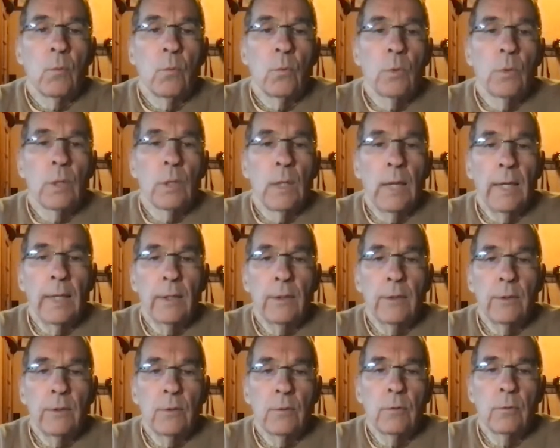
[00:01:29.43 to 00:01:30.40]
would like
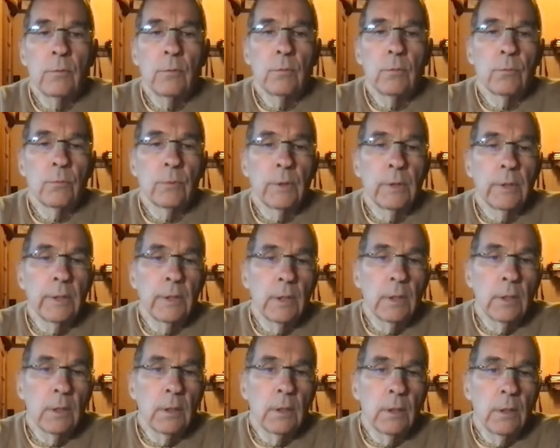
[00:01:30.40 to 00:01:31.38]
to really
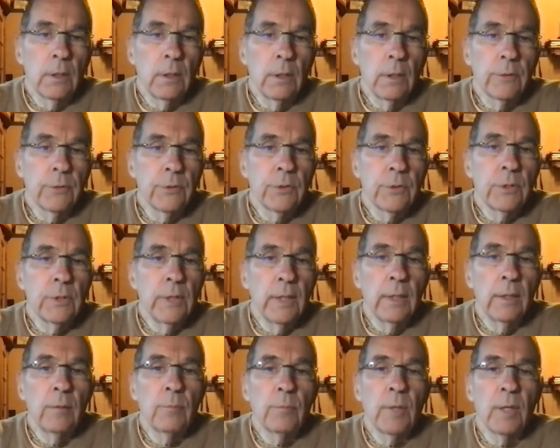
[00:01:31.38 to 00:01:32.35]

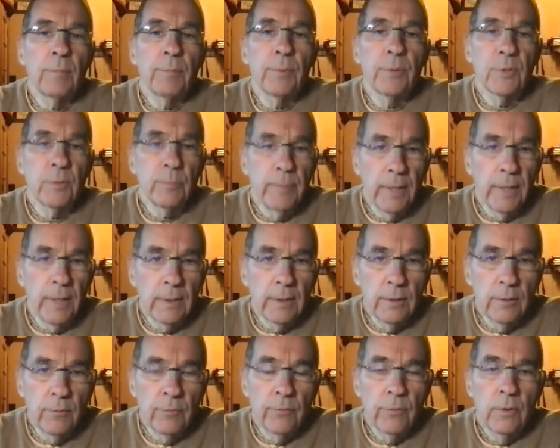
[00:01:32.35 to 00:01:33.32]
understand my
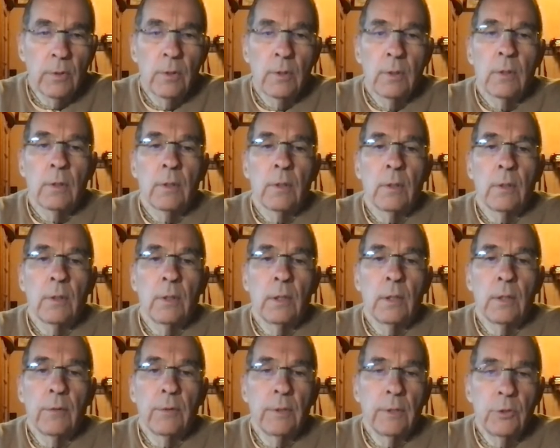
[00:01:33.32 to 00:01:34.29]
perspective
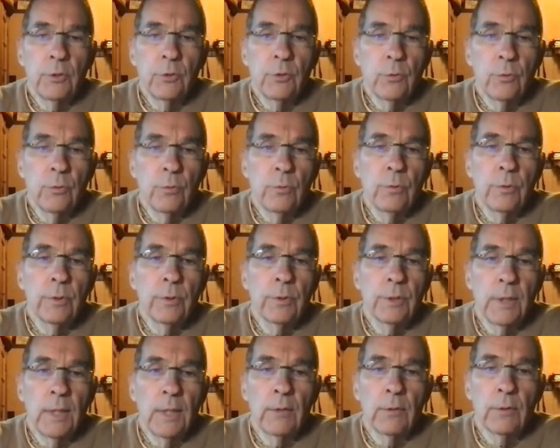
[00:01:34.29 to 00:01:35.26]
on the issue
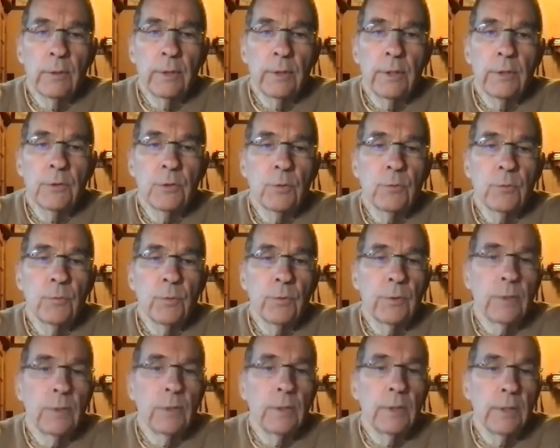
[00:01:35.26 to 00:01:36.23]
entirely and so
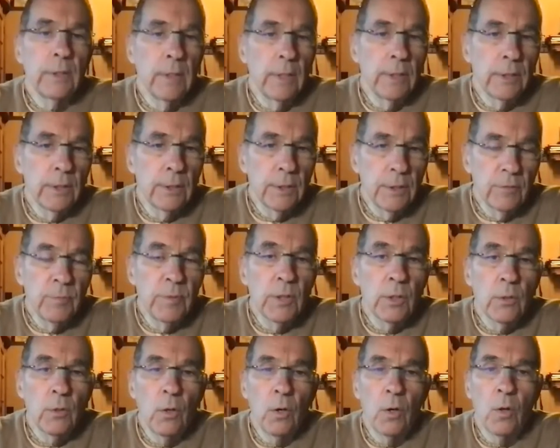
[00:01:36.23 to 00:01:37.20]
forth, they can give me
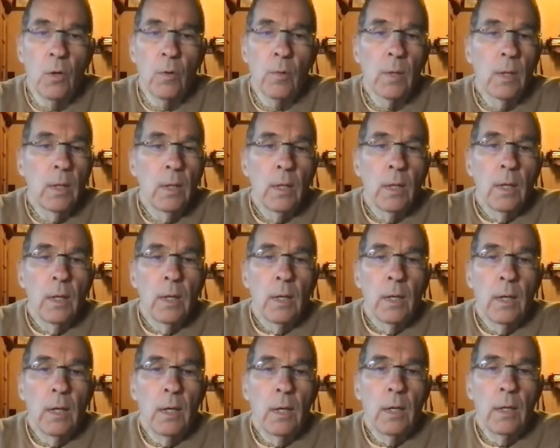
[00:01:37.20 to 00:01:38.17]
a call.
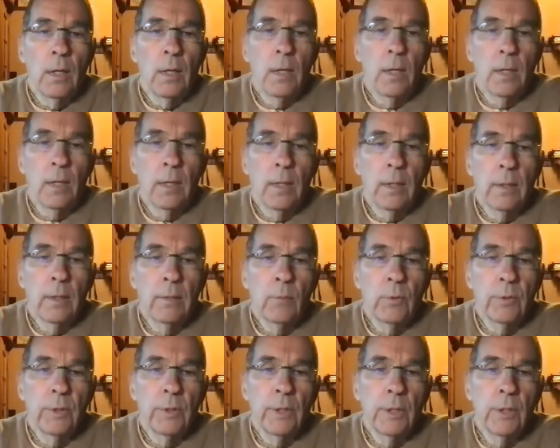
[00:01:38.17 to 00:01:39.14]

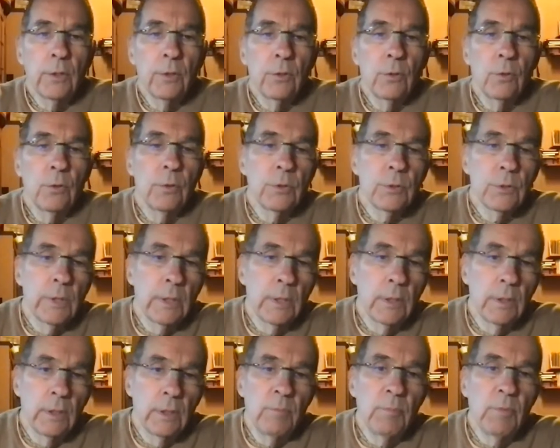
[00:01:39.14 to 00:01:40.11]
What they can do is
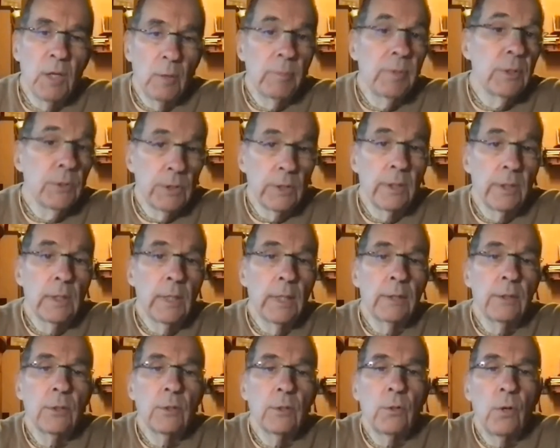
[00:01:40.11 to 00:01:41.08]
they can email me and say they'd
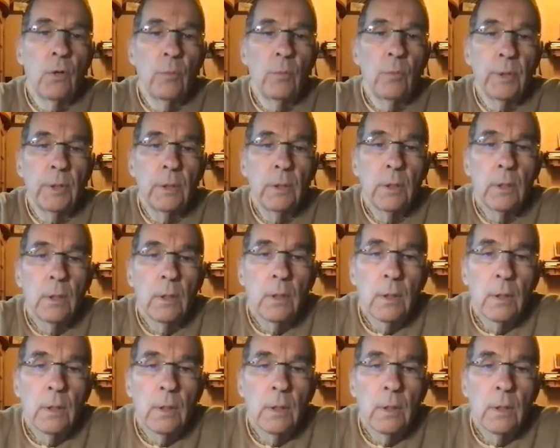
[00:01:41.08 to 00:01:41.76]
like to call me,